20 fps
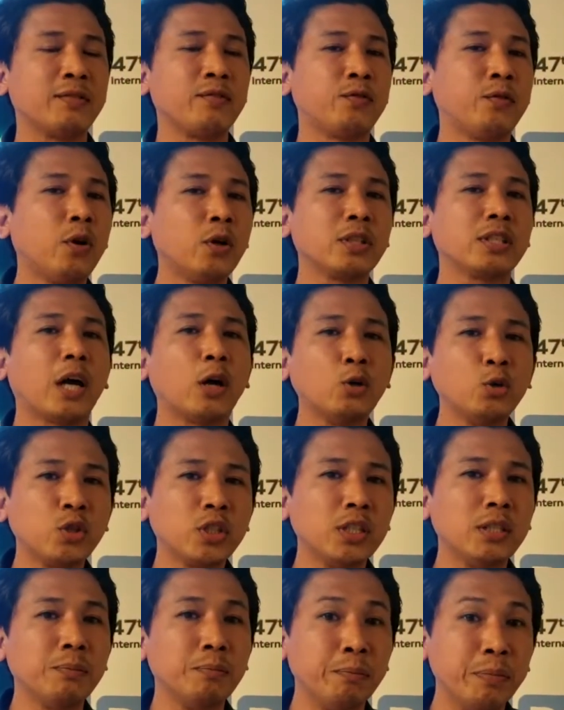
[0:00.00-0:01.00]

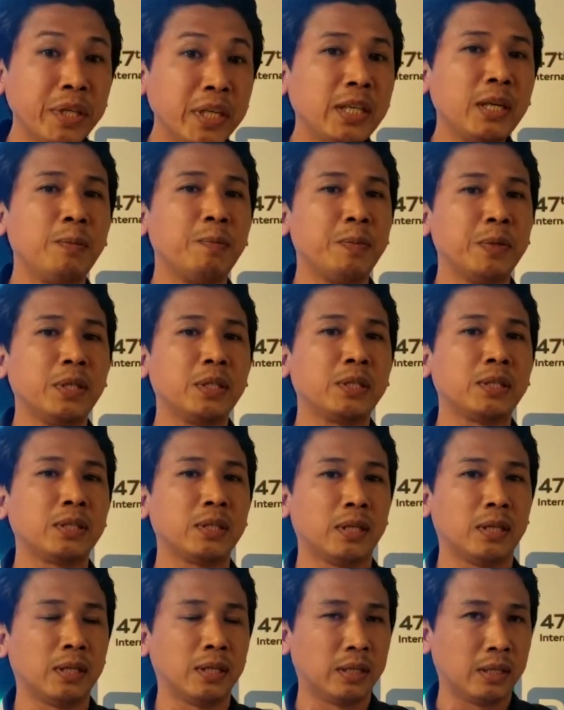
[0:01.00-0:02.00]
4,000 beekeepers
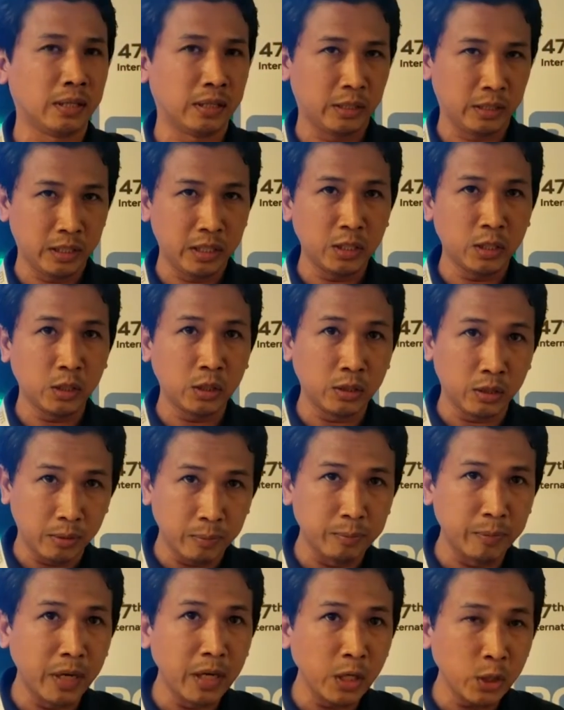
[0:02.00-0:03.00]
in
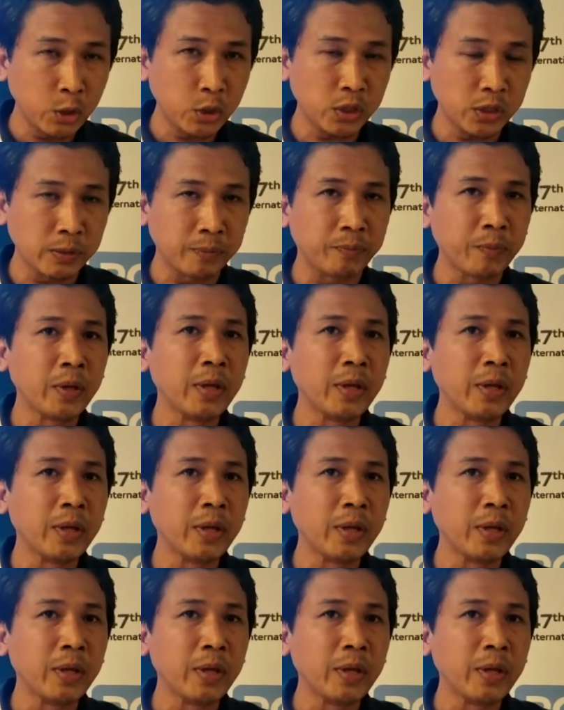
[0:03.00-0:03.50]
Malaysia.